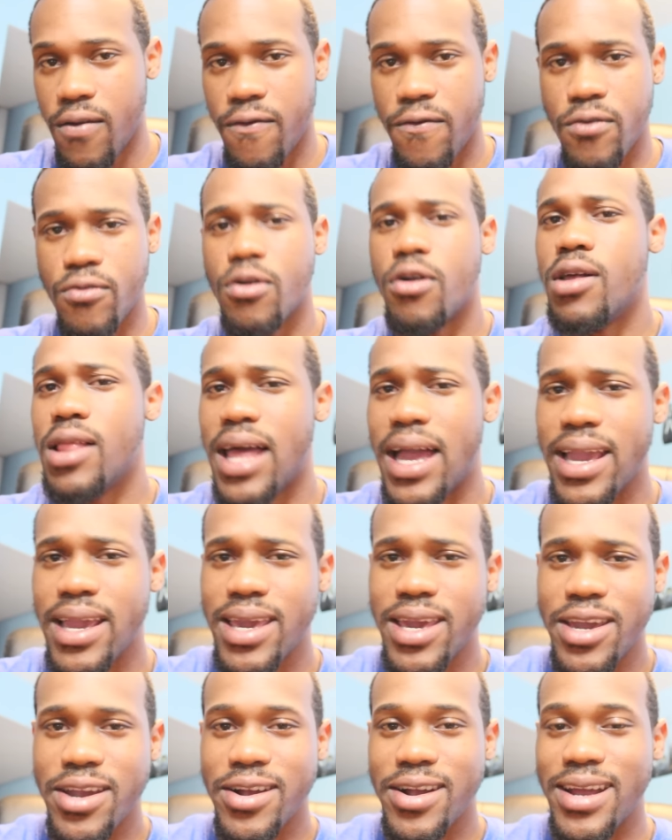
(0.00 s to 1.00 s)
for all I
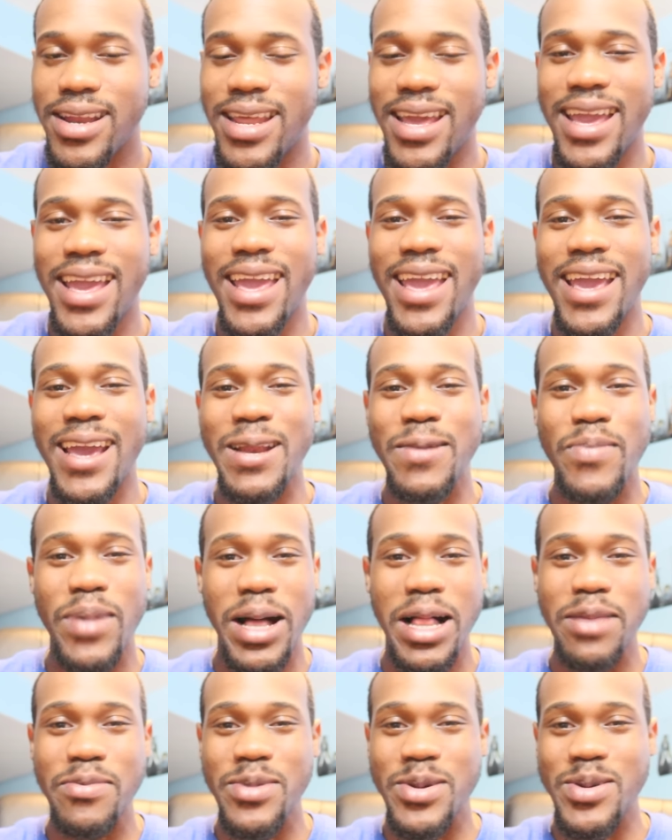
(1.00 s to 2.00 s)
care. And, and
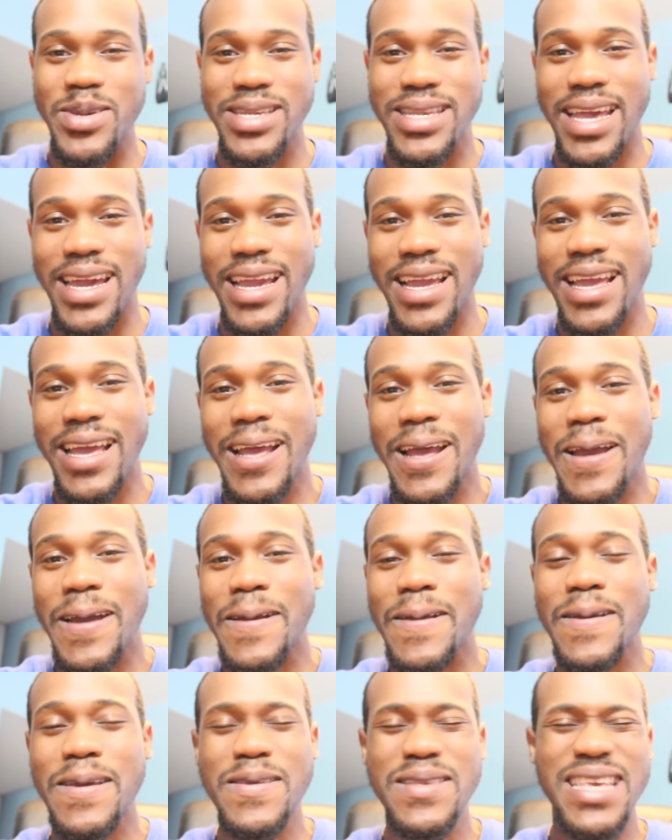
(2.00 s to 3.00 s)
Bellamy was like,
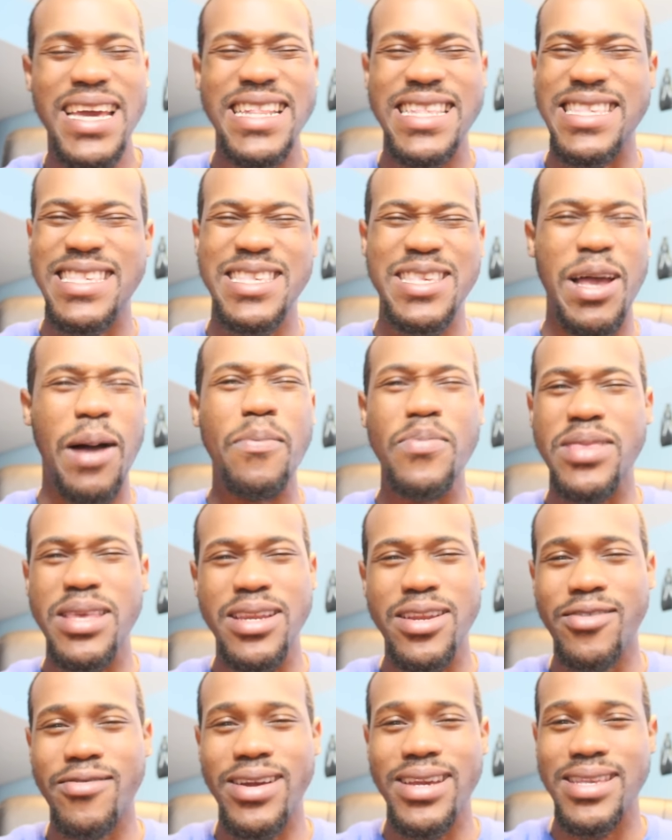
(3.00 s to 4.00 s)
he said
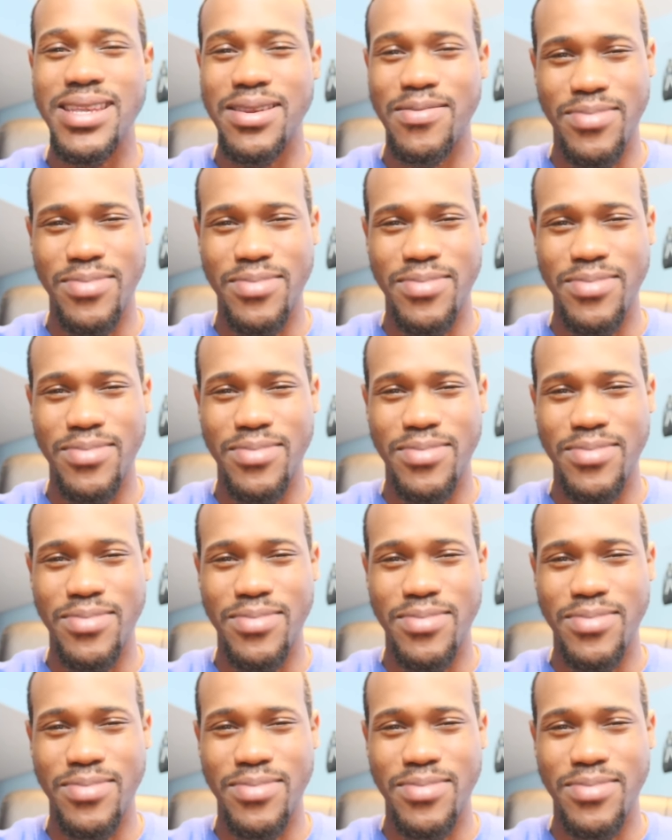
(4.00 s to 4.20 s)
something crazy.